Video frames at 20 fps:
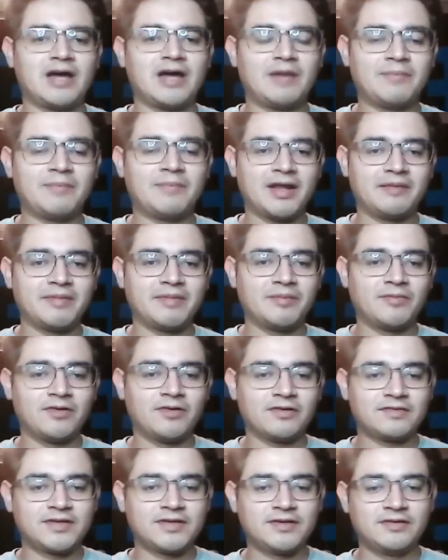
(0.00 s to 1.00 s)
I'm gonna be
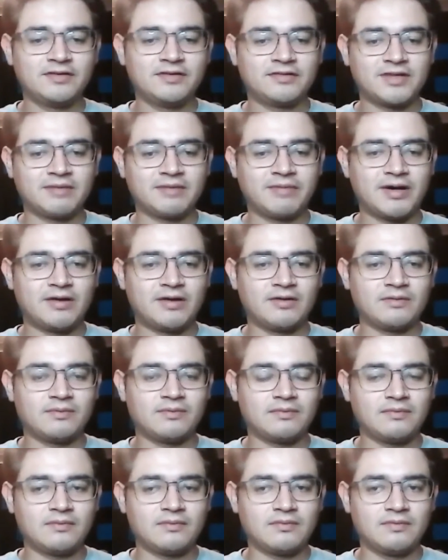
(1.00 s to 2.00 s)
more serious about
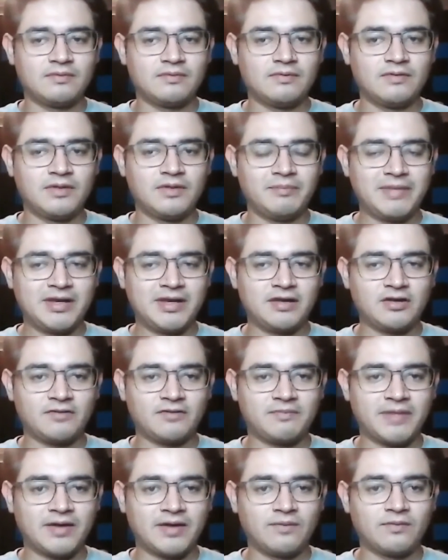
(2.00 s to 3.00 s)
the meaning
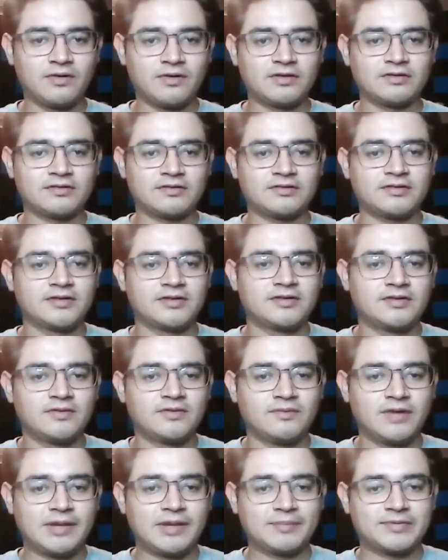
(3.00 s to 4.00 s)
of my words,
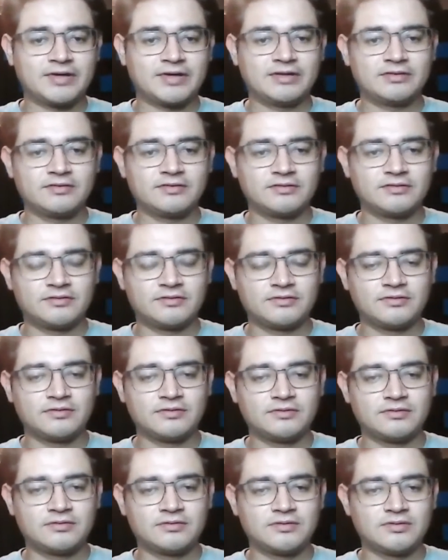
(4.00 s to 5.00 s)
what I'm trying to
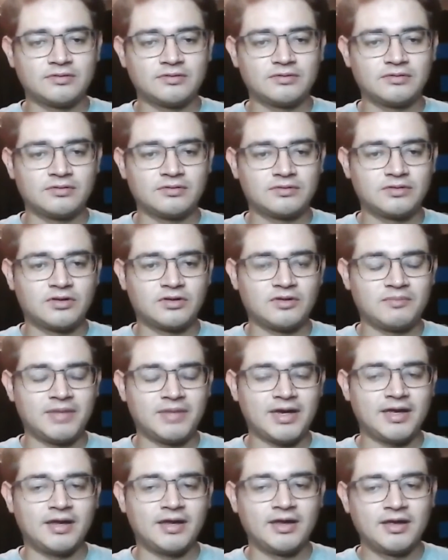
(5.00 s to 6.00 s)

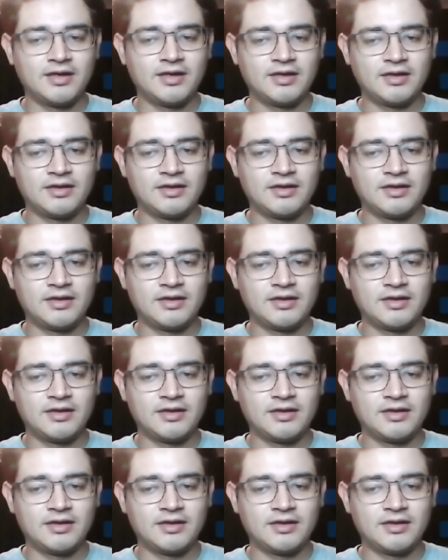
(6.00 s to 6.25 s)
convey.